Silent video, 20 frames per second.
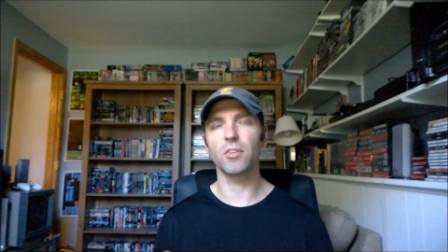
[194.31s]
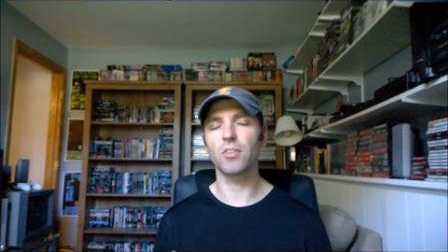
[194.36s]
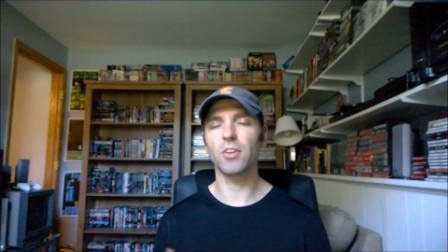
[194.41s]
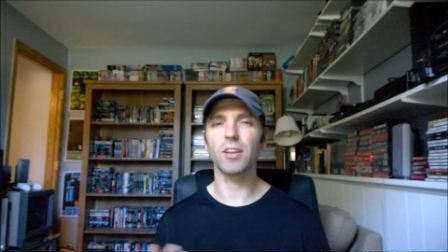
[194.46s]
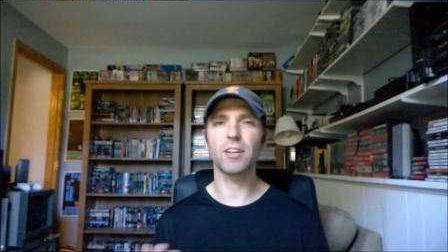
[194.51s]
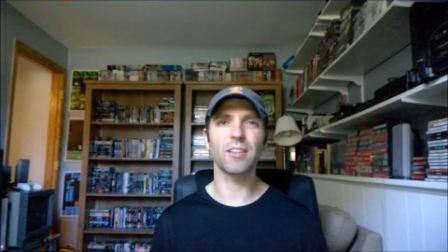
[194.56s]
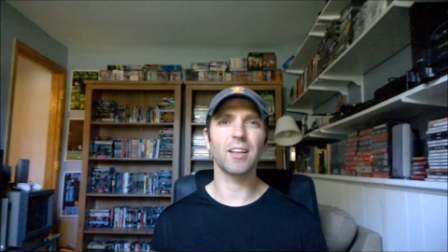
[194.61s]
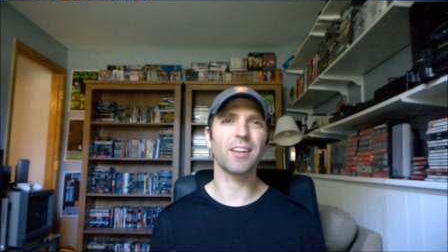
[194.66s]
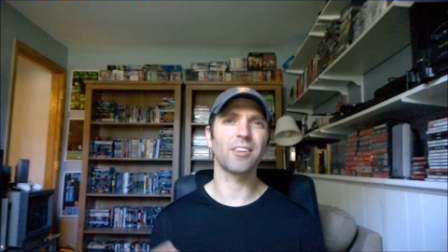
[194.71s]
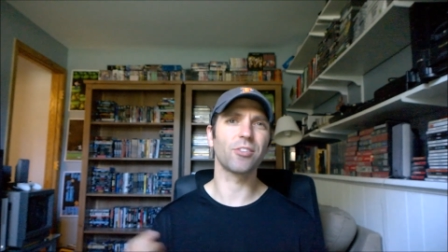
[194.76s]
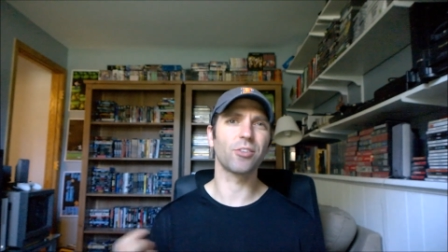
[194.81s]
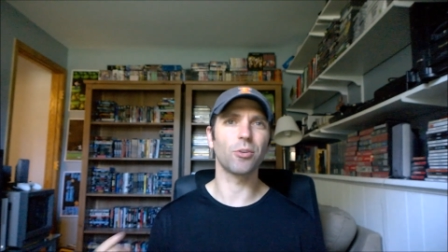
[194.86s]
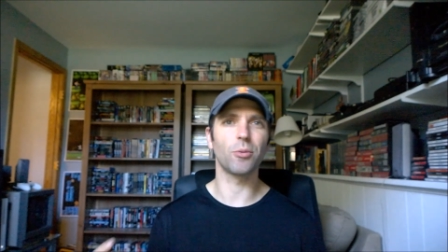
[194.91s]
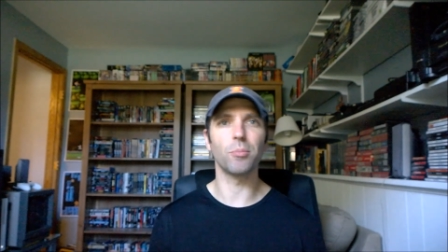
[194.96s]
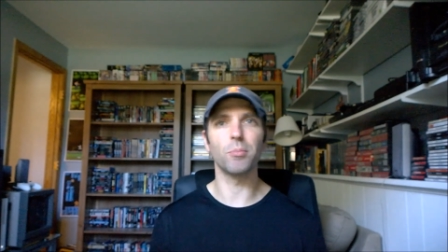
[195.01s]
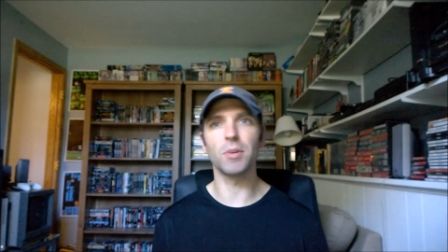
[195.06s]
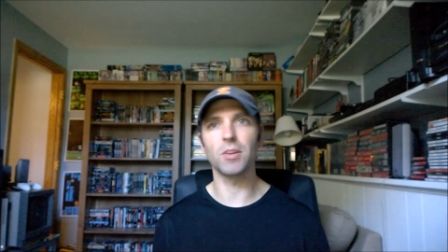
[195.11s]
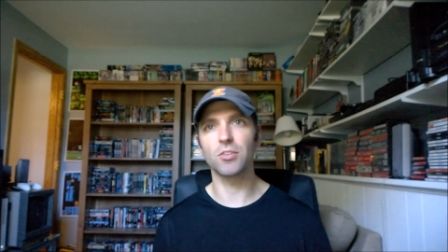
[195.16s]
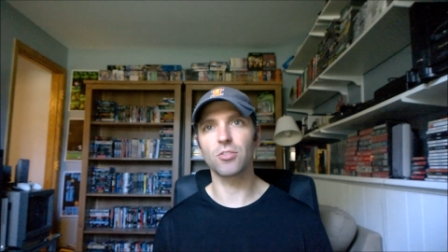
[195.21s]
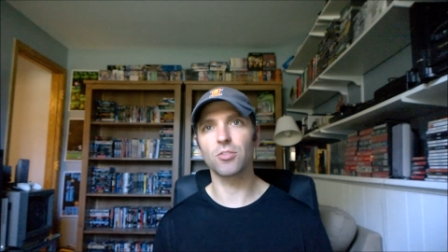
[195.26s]
It's psychological
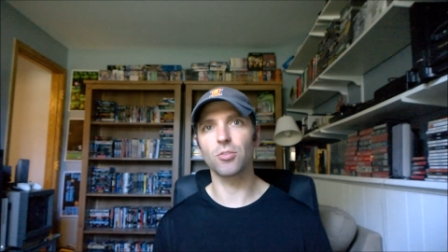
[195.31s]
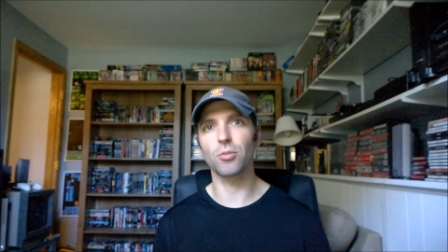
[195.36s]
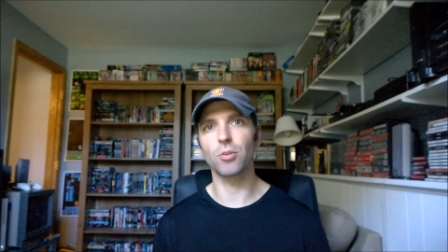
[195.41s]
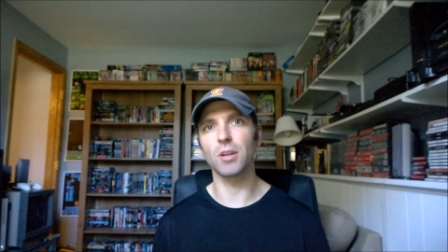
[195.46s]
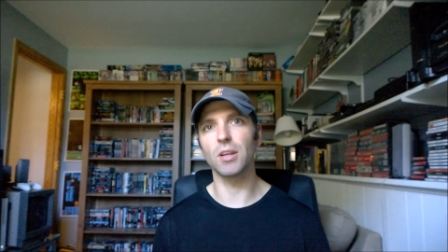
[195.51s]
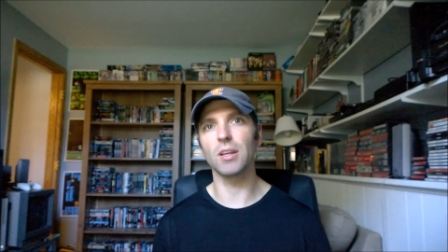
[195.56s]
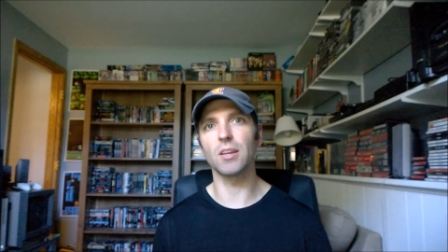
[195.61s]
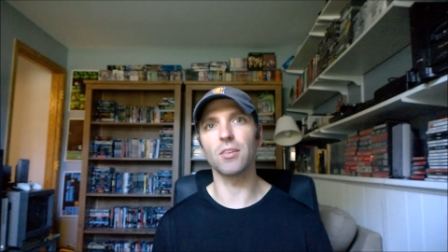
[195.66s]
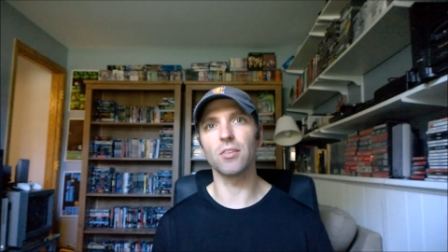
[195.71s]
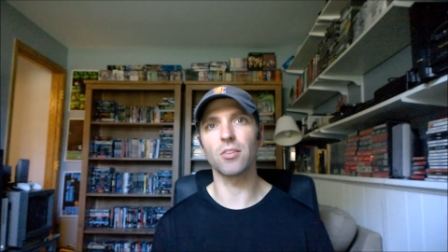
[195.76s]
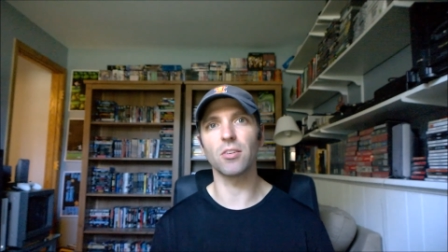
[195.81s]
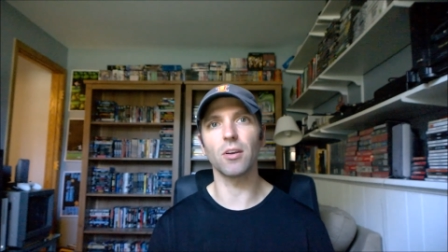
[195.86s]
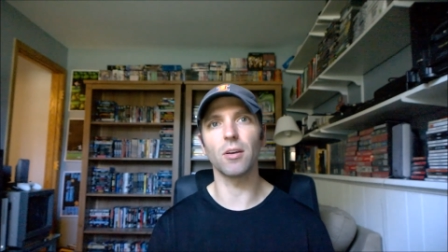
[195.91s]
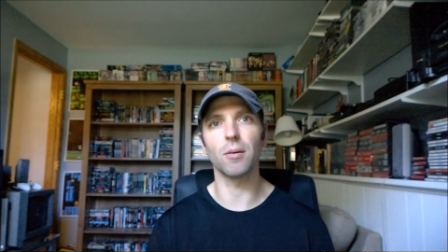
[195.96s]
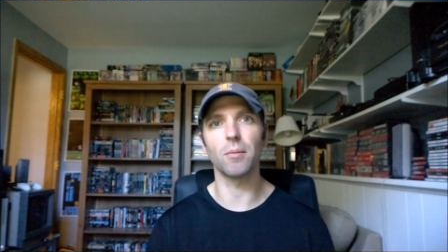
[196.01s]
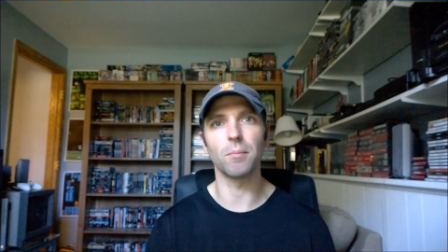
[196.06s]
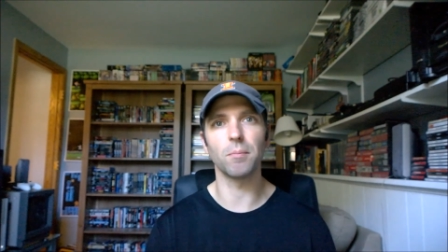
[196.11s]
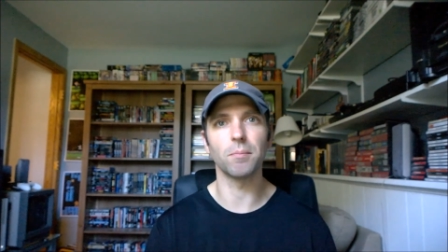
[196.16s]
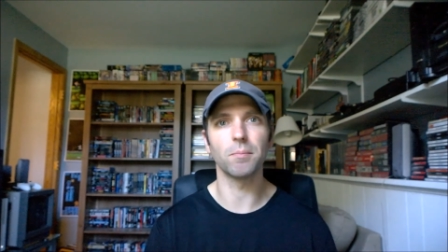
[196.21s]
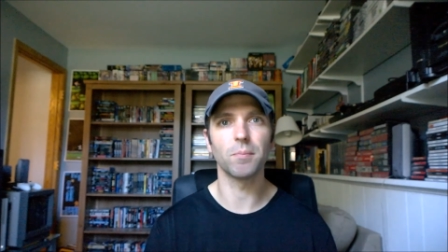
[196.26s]
mysteries,
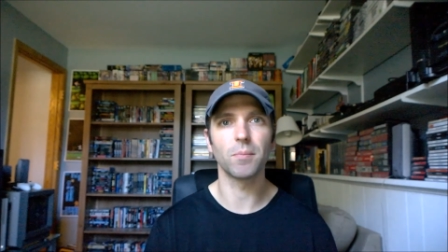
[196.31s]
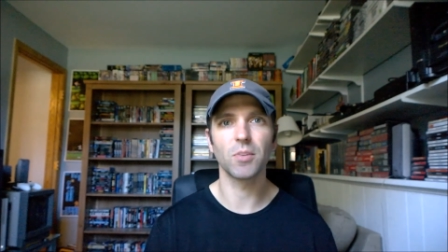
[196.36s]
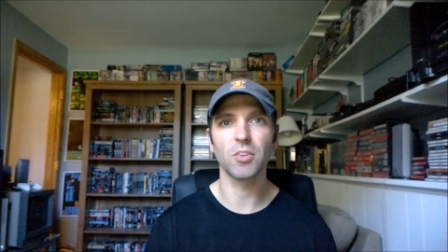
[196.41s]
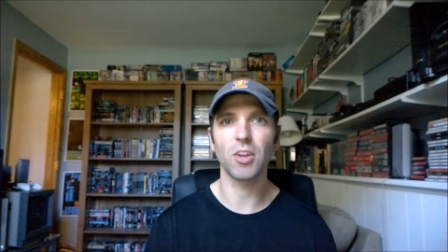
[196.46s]
um,